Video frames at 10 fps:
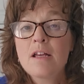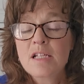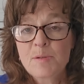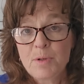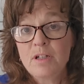
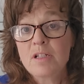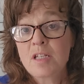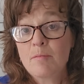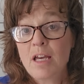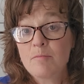Spirit
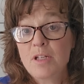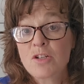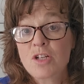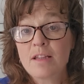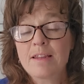Team had me
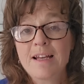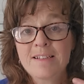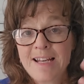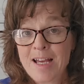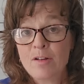shut
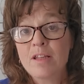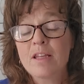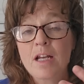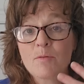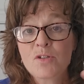that down, and
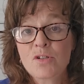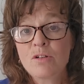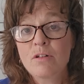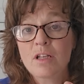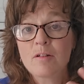then I was
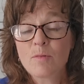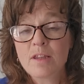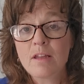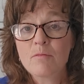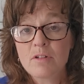tuning in
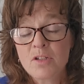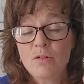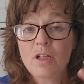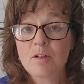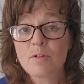
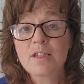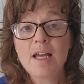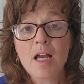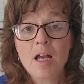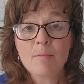with
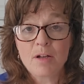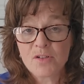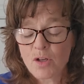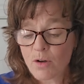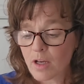them. I
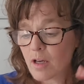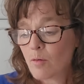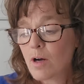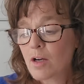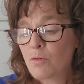was going on a
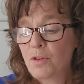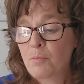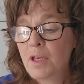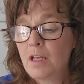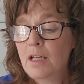walk with
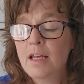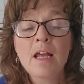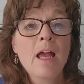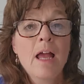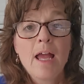Peanut,
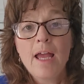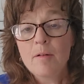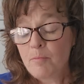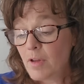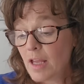
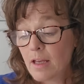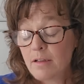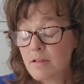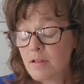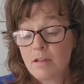and
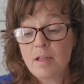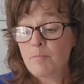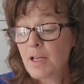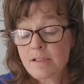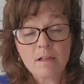they
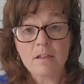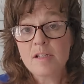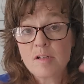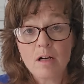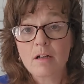basically
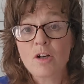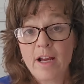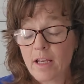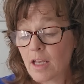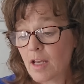started
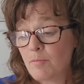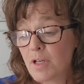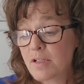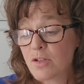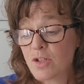cranking out
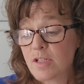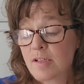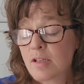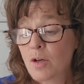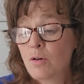messages.
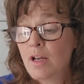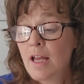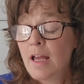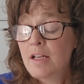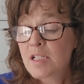So
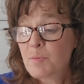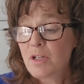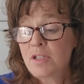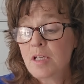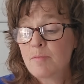
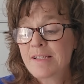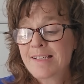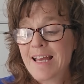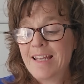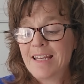Spirit Team
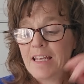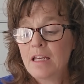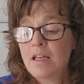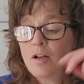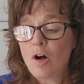said
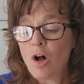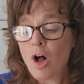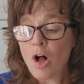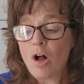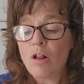it
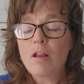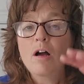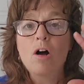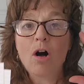all